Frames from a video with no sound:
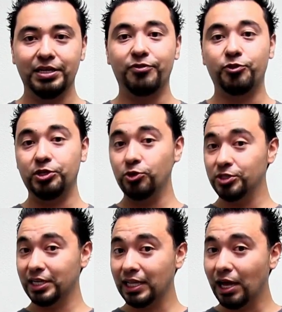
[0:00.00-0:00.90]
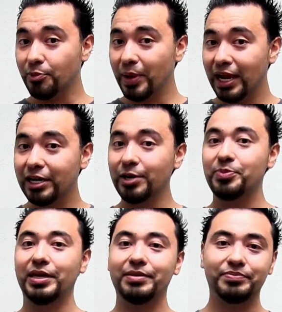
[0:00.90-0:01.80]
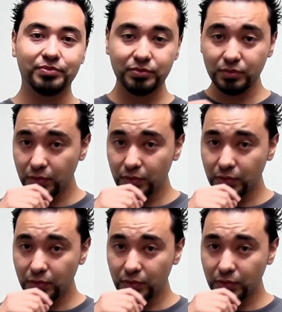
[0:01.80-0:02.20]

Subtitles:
If we use a cloud backup, then